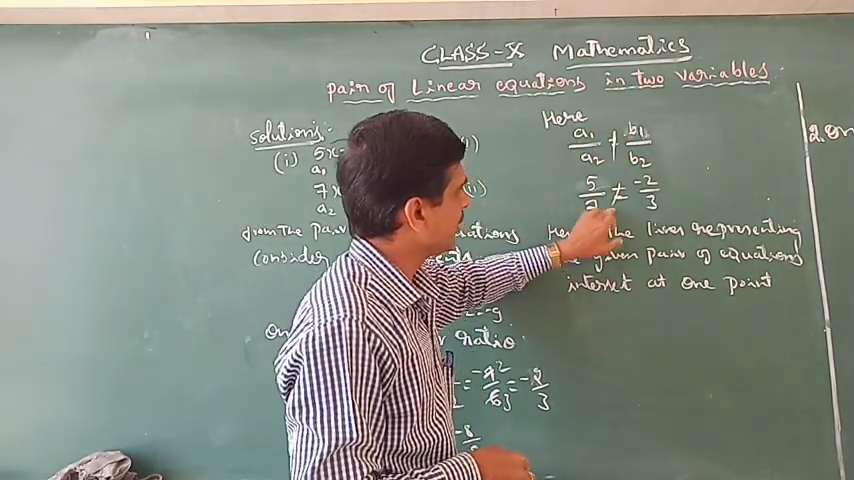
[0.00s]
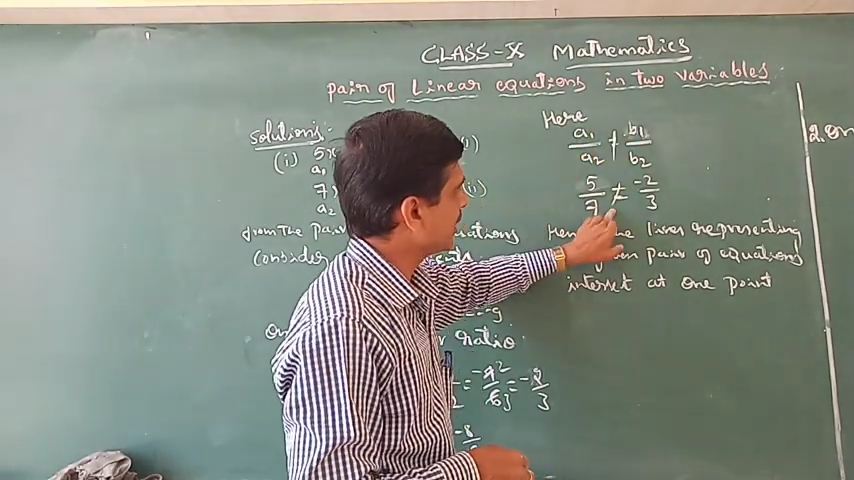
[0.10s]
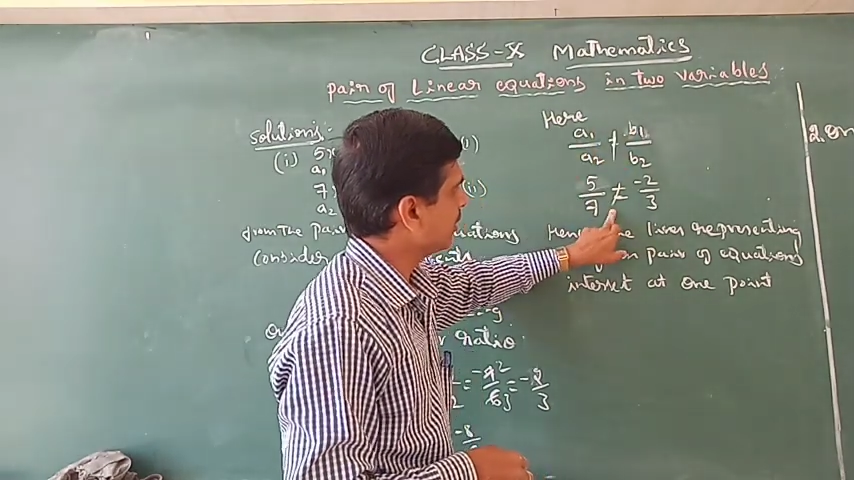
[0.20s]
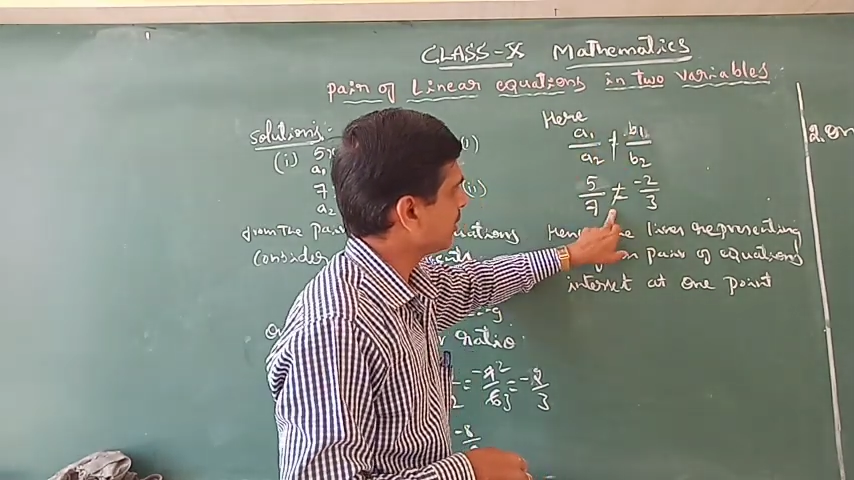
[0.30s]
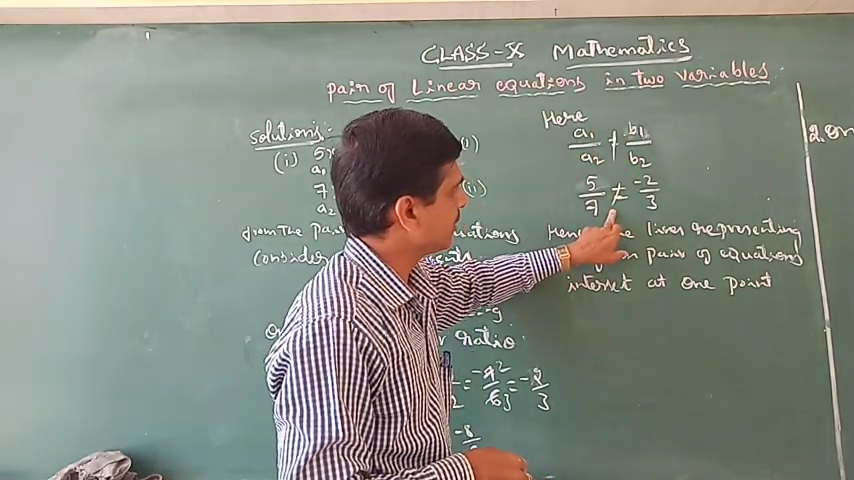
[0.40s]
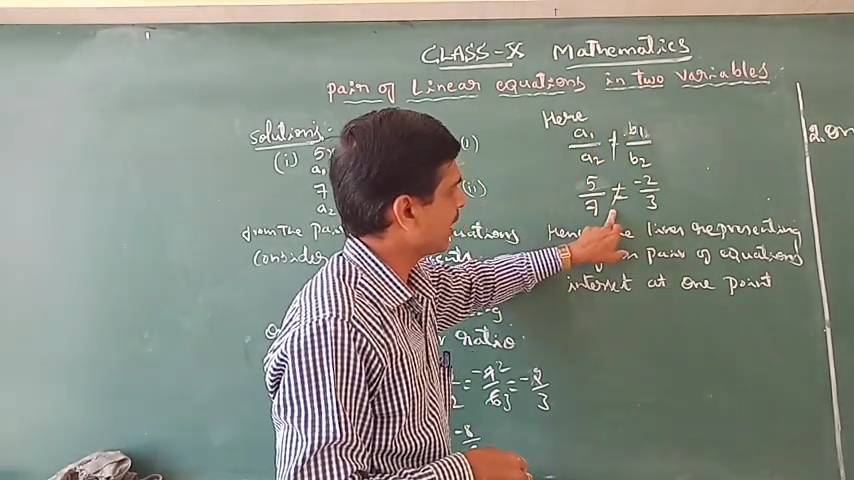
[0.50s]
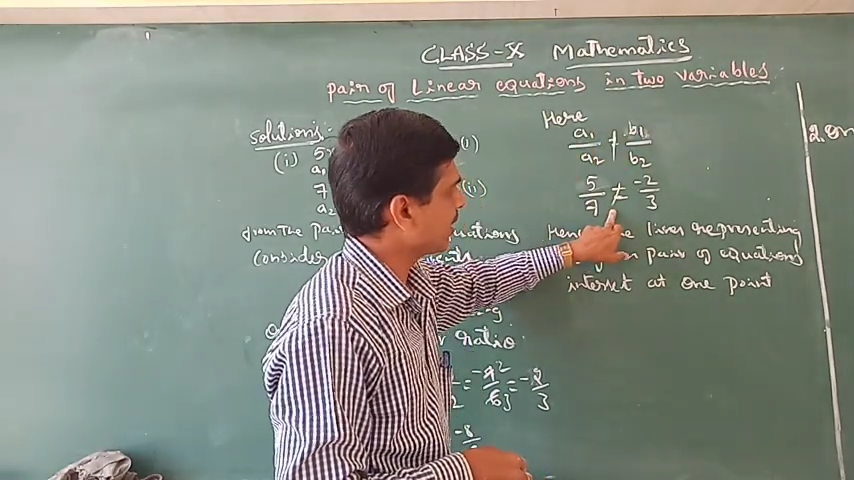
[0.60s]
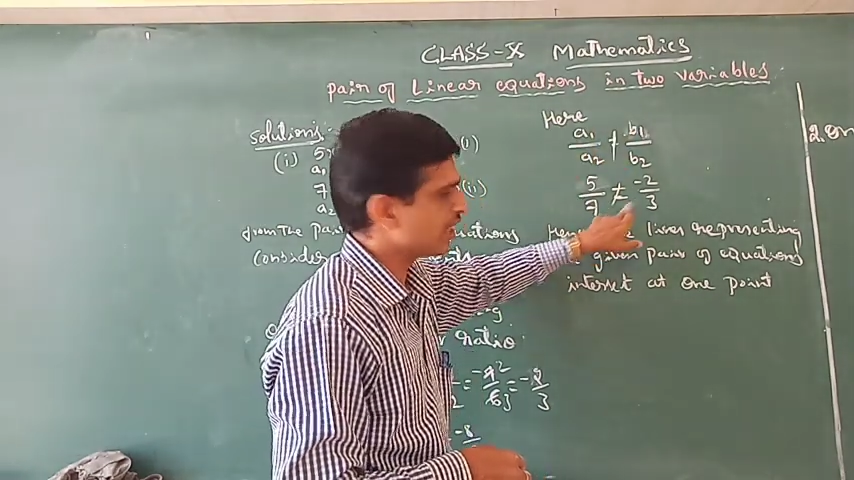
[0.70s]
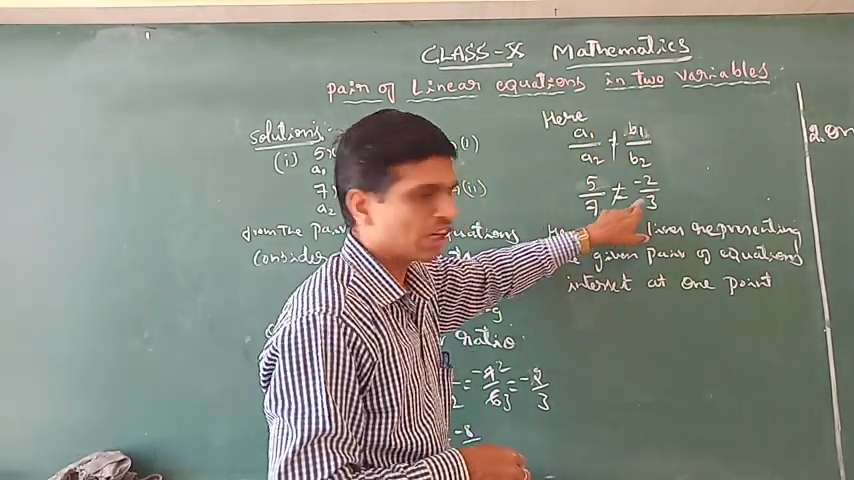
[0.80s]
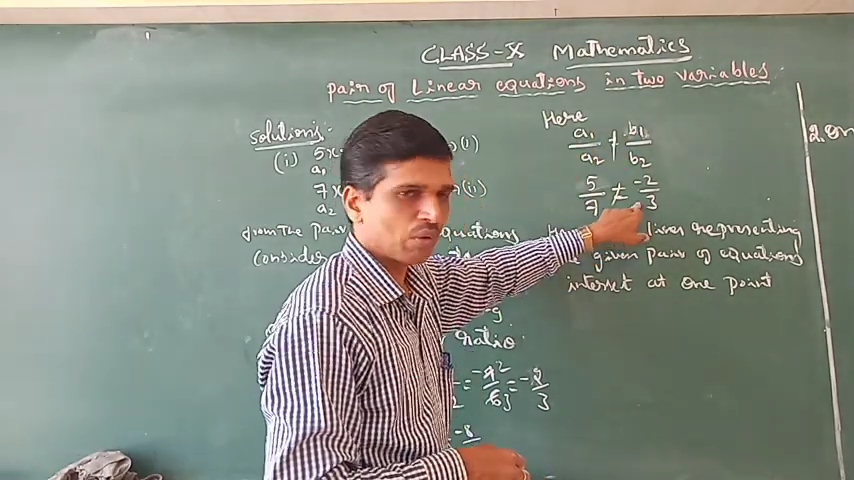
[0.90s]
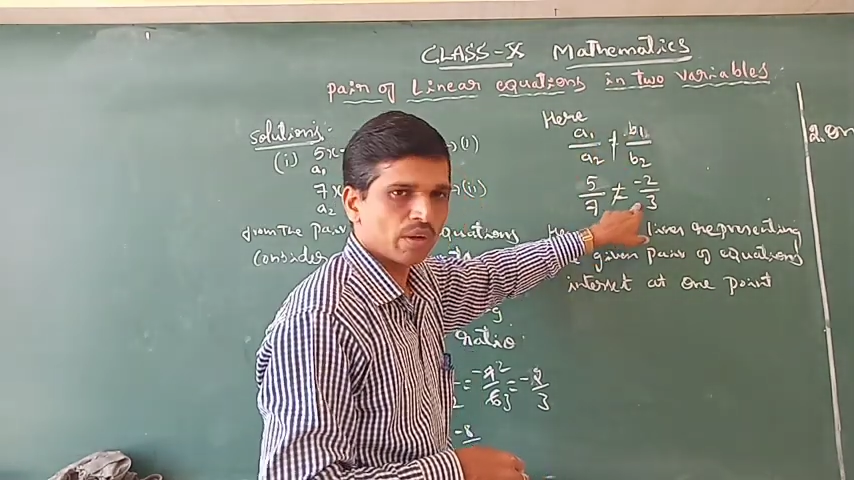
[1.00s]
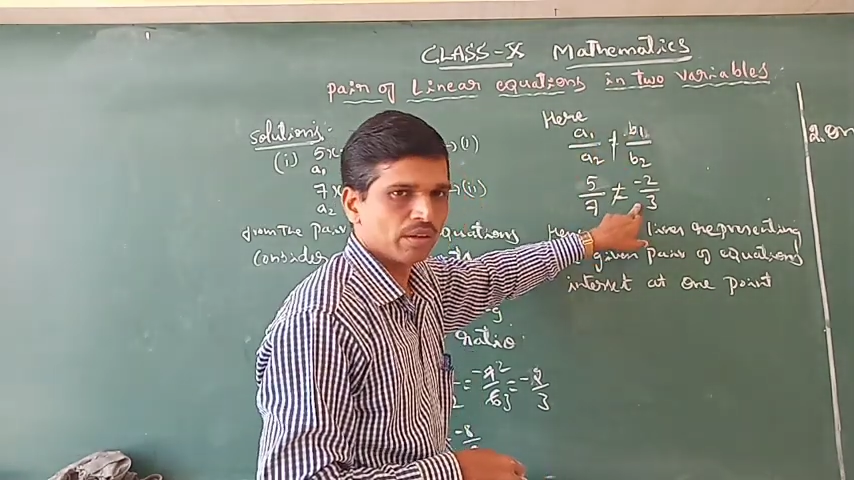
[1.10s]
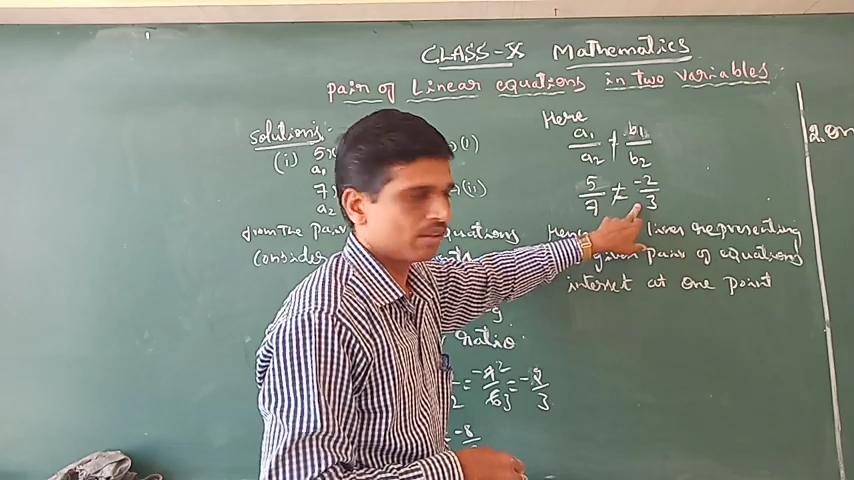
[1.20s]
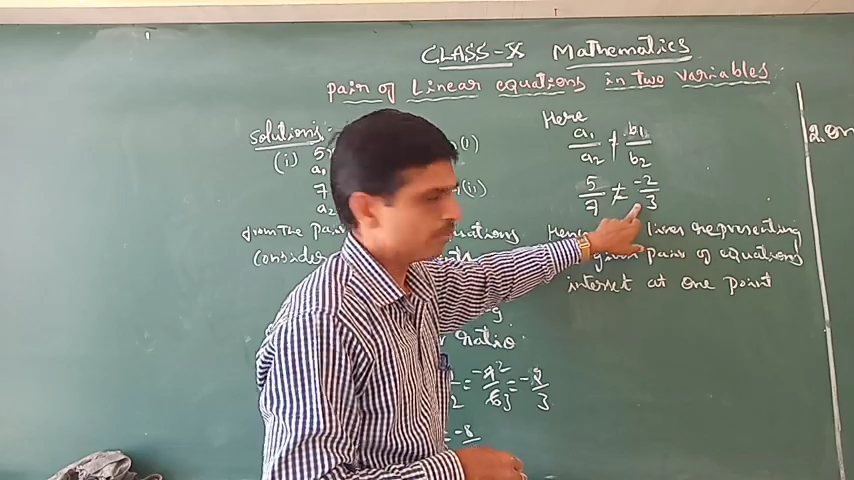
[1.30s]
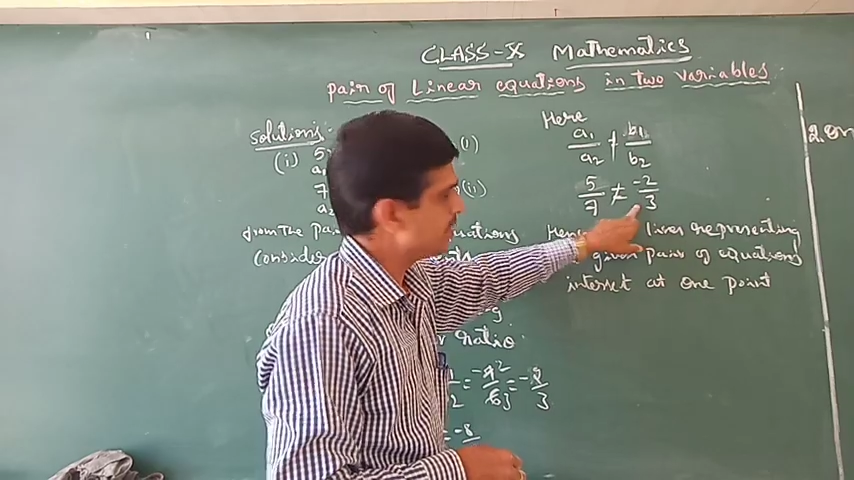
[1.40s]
get they are unequal.